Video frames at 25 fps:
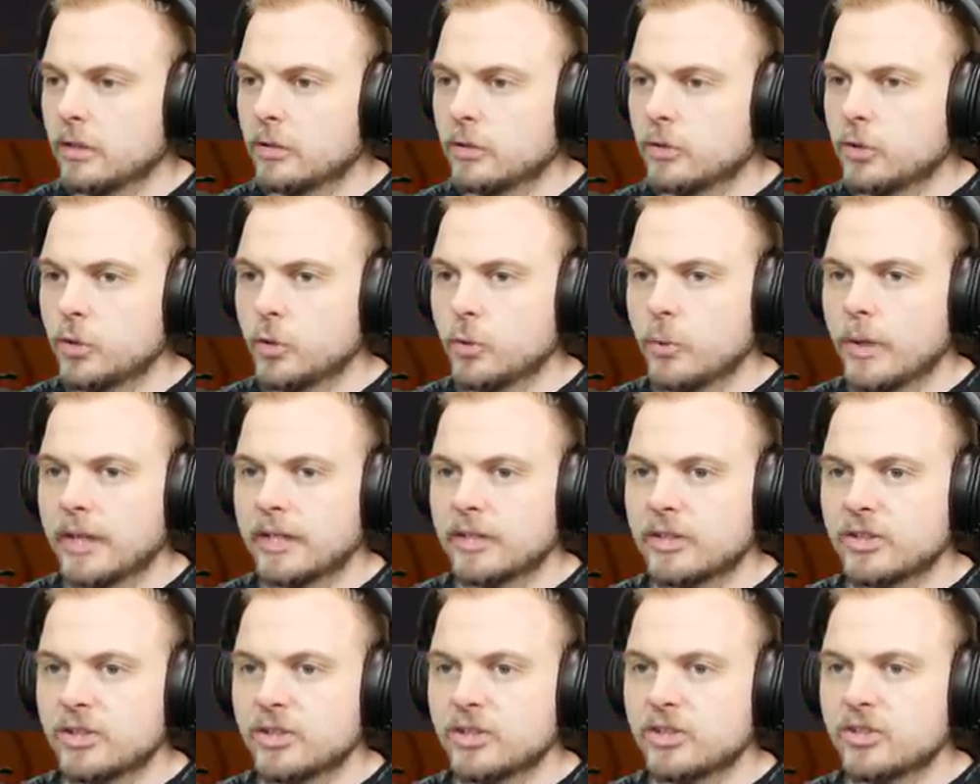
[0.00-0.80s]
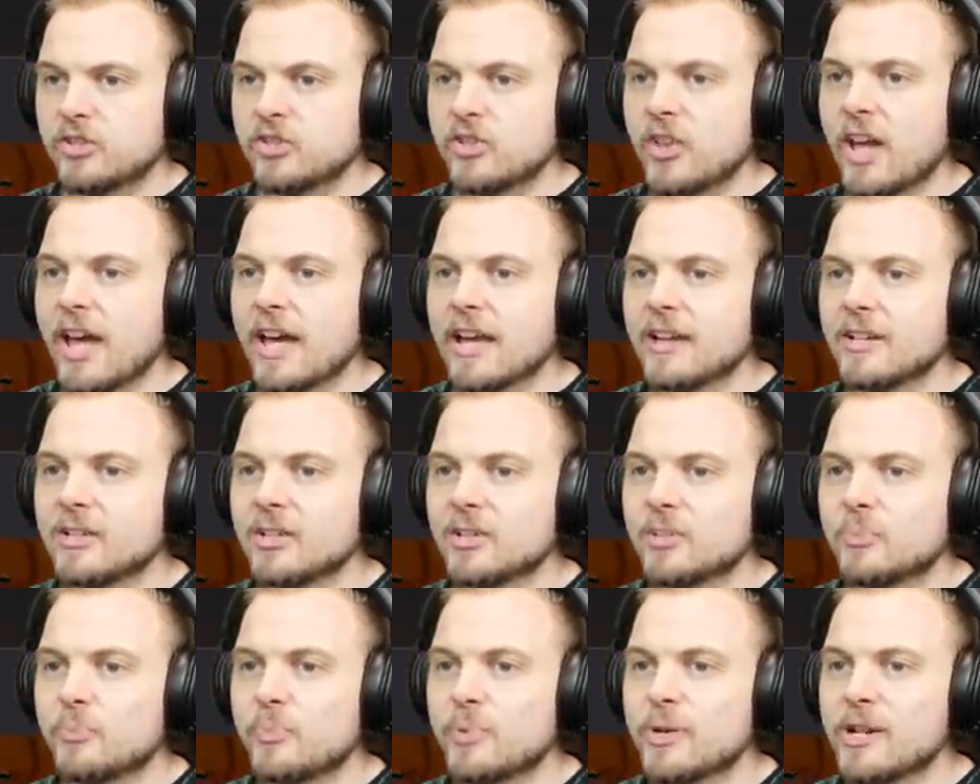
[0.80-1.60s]
to
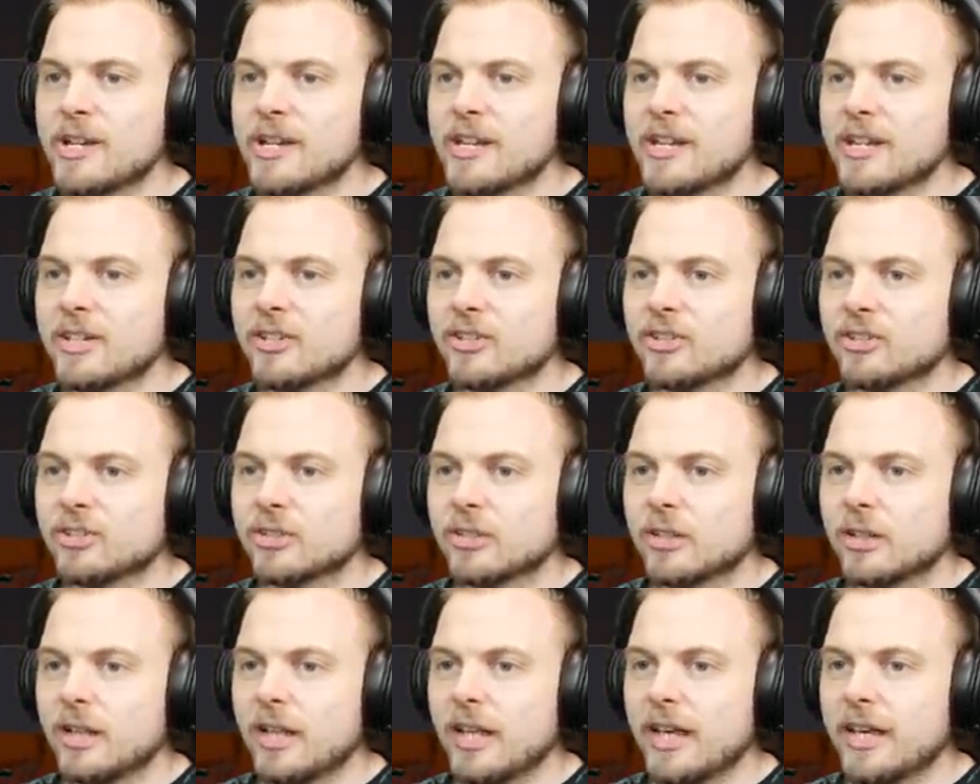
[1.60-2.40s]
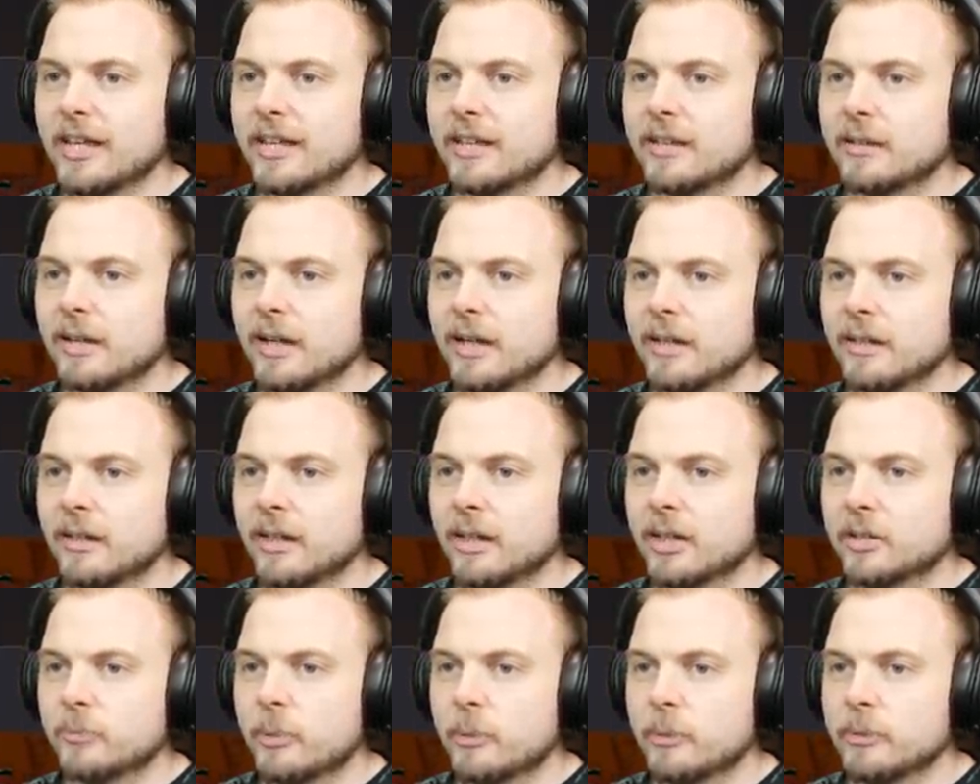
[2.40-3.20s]
extend, please, like, I don't
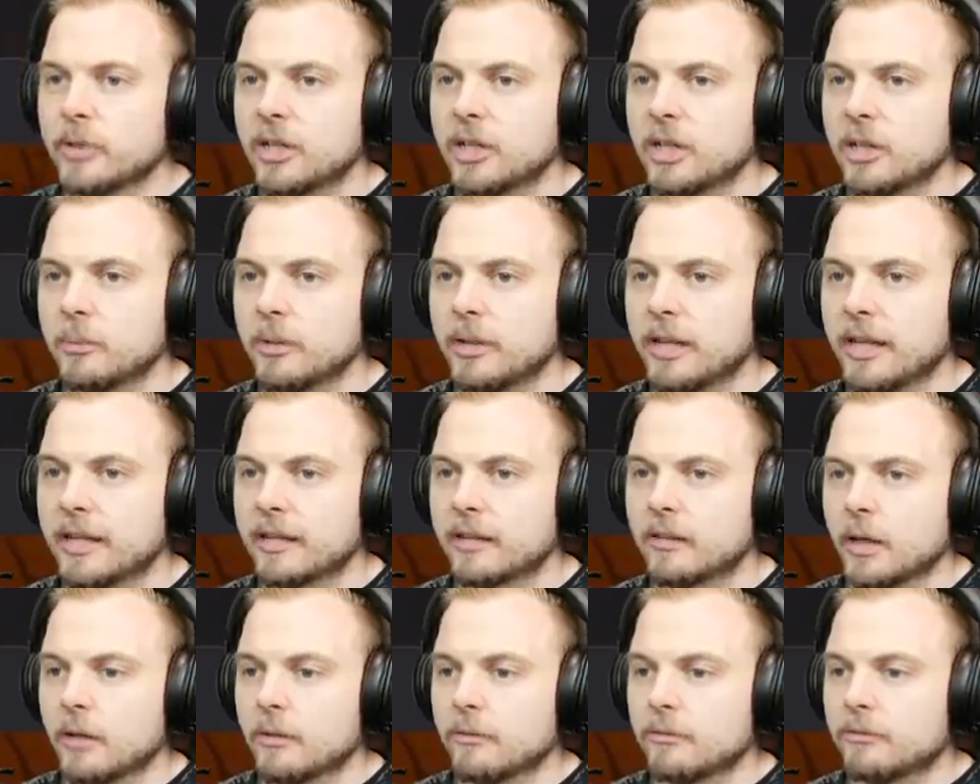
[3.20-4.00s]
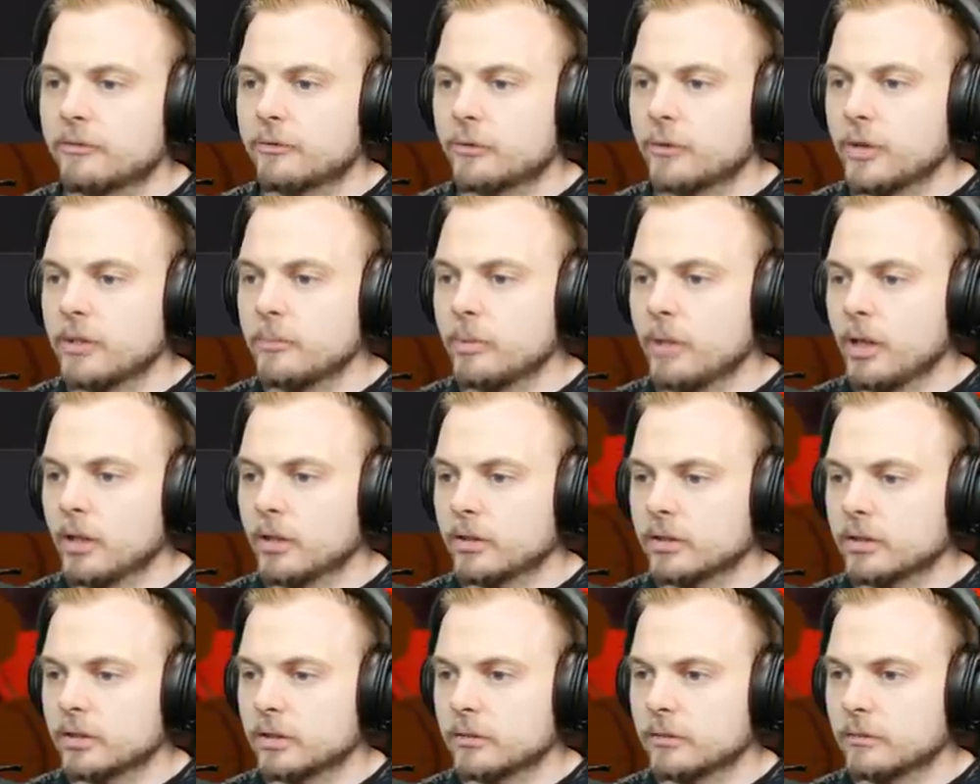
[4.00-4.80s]
know, it's probably going to be like three
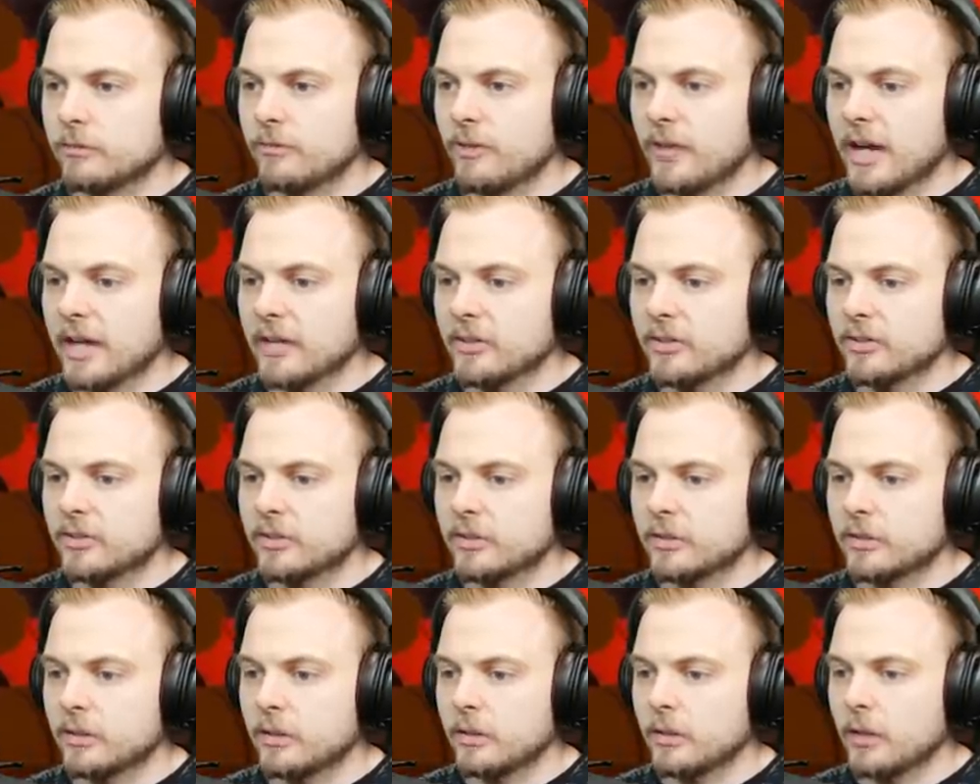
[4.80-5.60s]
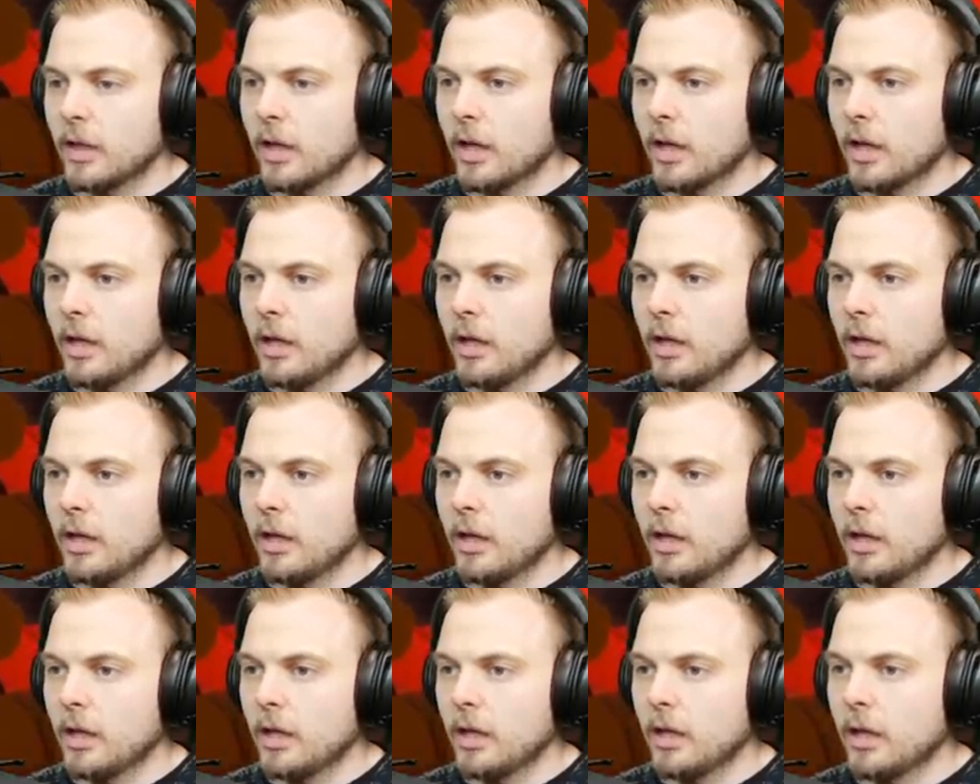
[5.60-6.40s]
blocks fast,
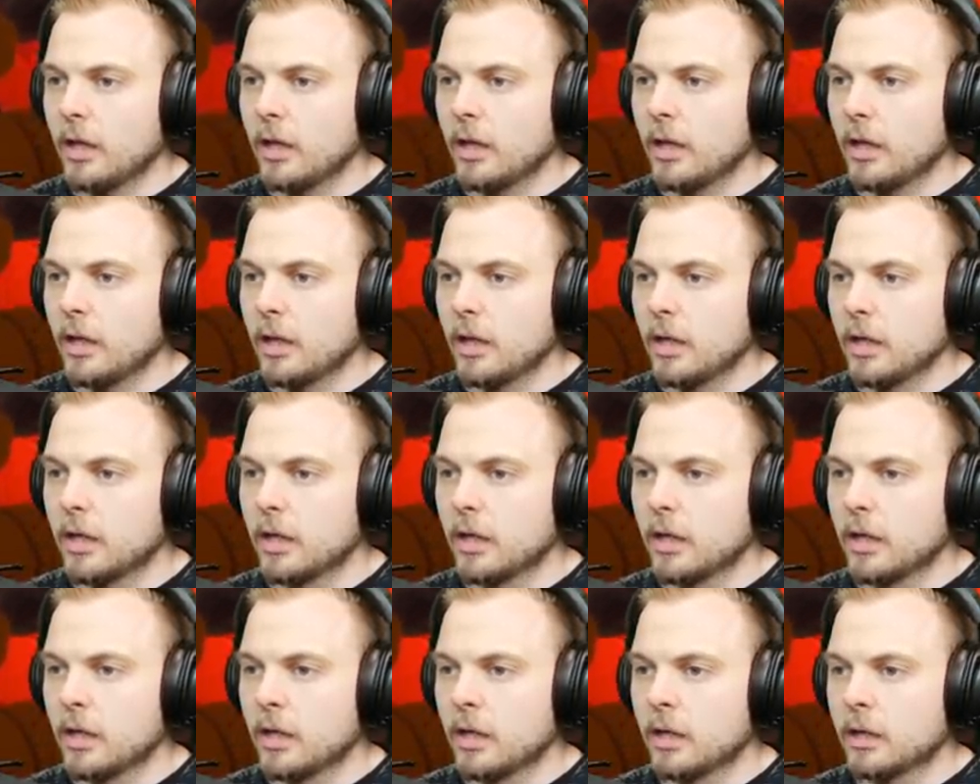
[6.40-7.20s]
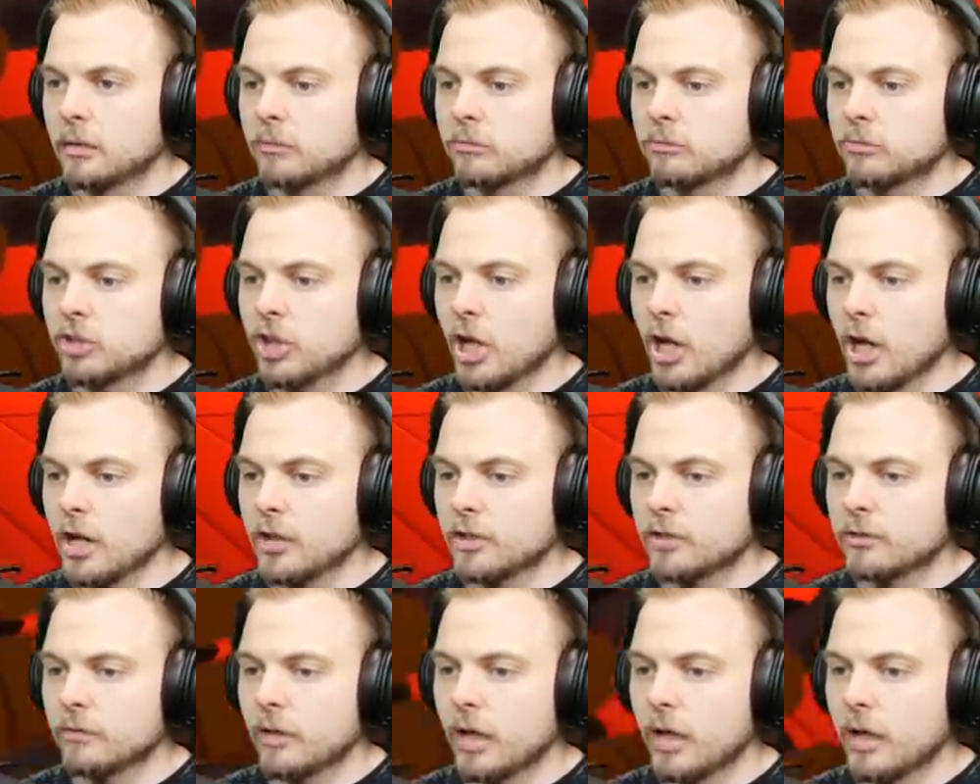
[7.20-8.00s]
and
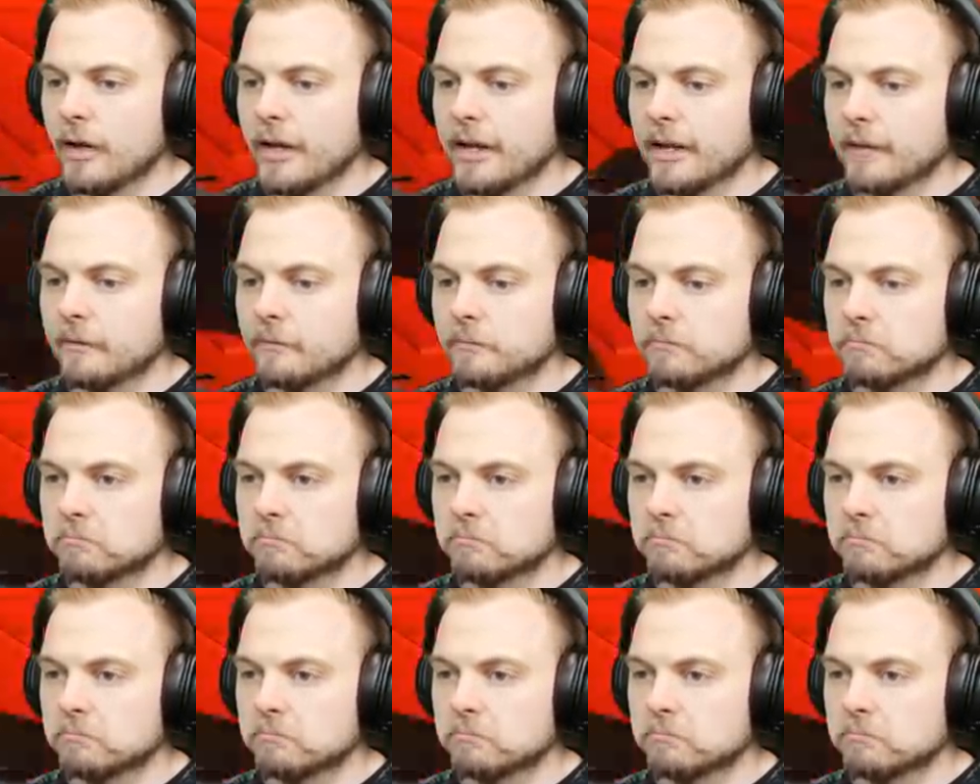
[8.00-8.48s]
sword, all right.